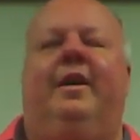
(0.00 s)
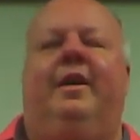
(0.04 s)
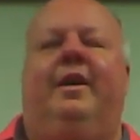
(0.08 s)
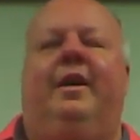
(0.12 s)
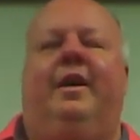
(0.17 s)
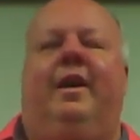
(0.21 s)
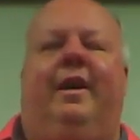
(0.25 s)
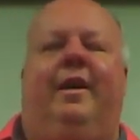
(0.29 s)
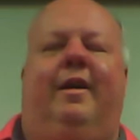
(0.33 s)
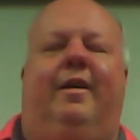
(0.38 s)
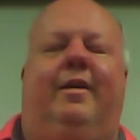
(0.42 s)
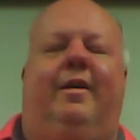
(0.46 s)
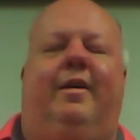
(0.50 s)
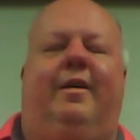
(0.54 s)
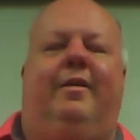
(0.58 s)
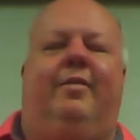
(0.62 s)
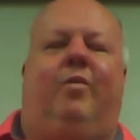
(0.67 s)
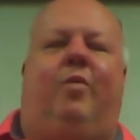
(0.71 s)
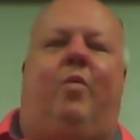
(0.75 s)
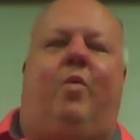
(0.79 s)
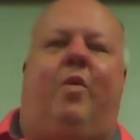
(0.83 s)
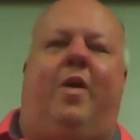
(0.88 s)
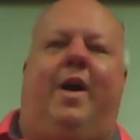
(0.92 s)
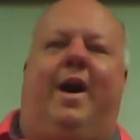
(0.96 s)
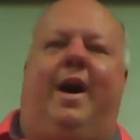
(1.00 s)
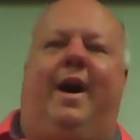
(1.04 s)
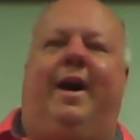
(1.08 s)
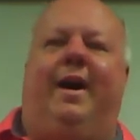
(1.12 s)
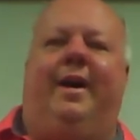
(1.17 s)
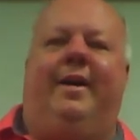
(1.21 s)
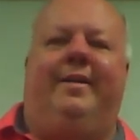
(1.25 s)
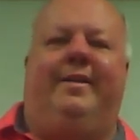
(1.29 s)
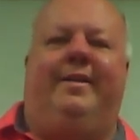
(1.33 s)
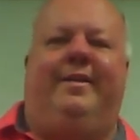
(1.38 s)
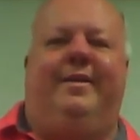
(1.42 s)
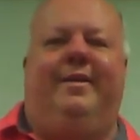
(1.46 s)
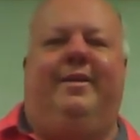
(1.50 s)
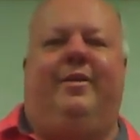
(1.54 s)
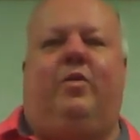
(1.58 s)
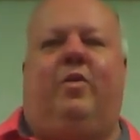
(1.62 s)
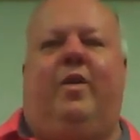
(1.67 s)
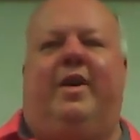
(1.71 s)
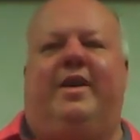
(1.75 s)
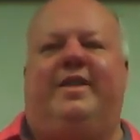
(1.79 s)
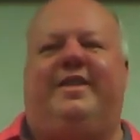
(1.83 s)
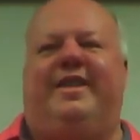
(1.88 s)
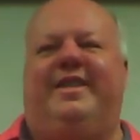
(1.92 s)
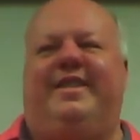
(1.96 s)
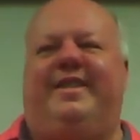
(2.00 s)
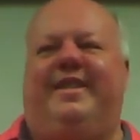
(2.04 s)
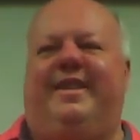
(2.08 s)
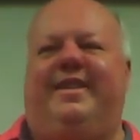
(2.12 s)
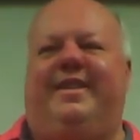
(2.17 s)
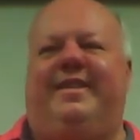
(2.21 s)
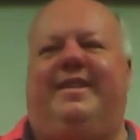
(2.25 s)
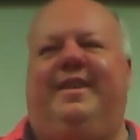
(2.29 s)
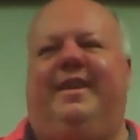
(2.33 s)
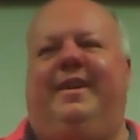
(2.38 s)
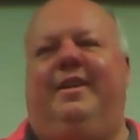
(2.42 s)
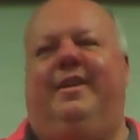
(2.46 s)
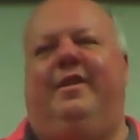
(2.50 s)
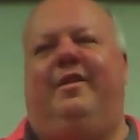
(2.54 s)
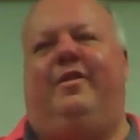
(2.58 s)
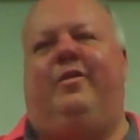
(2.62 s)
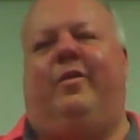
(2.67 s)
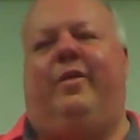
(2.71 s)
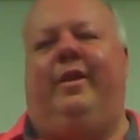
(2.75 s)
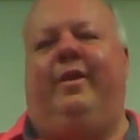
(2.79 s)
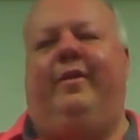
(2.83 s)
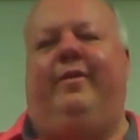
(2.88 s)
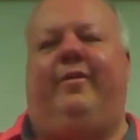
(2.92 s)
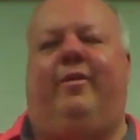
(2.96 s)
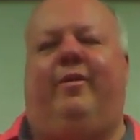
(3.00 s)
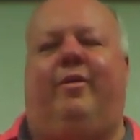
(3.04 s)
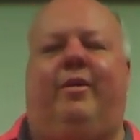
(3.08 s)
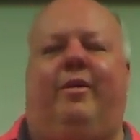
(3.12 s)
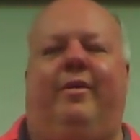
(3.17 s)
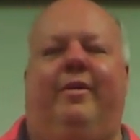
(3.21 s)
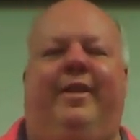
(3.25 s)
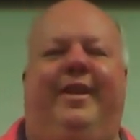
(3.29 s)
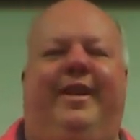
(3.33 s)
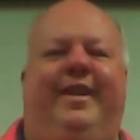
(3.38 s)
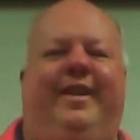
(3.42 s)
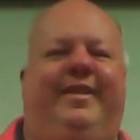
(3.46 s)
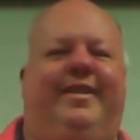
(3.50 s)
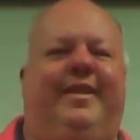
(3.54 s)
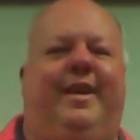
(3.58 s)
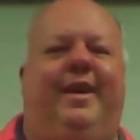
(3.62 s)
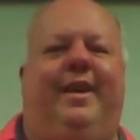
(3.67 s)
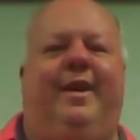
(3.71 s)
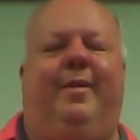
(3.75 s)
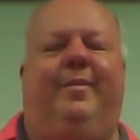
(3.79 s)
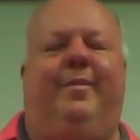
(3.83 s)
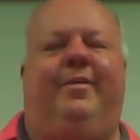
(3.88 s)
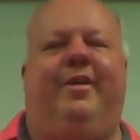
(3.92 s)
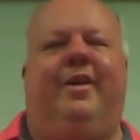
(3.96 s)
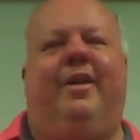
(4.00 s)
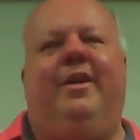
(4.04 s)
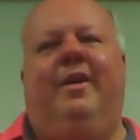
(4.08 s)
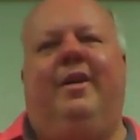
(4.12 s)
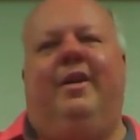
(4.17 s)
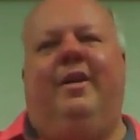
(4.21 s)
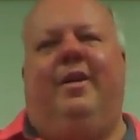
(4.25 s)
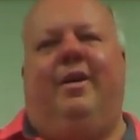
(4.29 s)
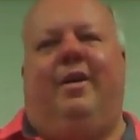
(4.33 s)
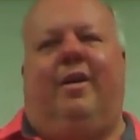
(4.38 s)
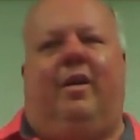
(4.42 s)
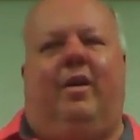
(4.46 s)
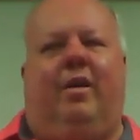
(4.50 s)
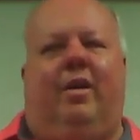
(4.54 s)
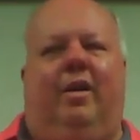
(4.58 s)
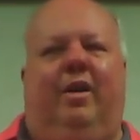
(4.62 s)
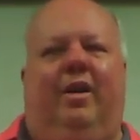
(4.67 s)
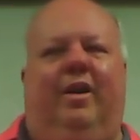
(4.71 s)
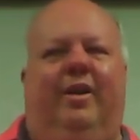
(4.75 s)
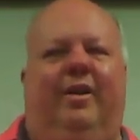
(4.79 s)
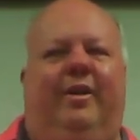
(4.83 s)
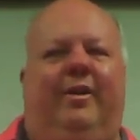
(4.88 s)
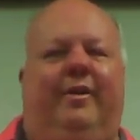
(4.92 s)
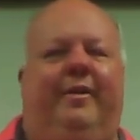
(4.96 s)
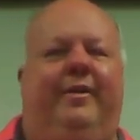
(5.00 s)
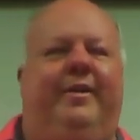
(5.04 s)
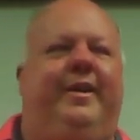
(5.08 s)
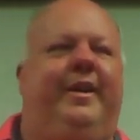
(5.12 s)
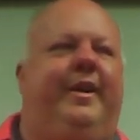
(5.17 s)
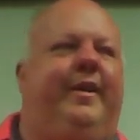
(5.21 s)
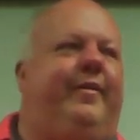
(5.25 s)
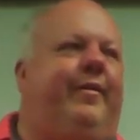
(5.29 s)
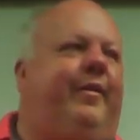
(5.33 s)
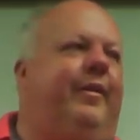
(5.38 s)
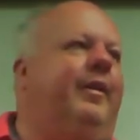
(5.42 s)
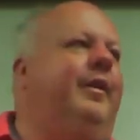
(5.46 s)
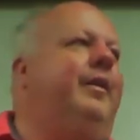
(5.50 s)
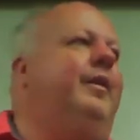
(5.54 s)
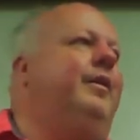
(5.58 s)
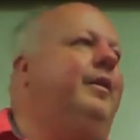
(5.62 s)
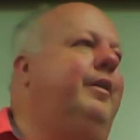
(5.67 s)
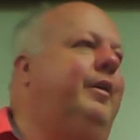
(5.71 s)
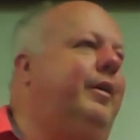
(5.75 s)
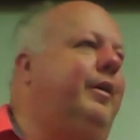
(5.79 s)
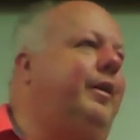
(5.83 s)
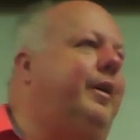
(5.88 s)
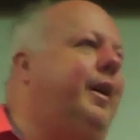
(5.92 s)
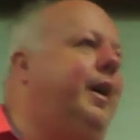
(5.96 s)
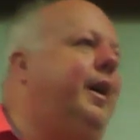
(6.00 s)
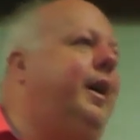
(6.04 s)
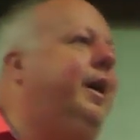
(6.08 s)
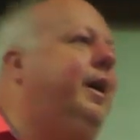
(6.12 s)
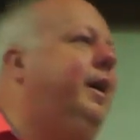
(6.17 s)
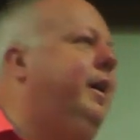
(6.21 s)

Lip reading: and why the questions 16 and 24 on the exams are a little different. Okay.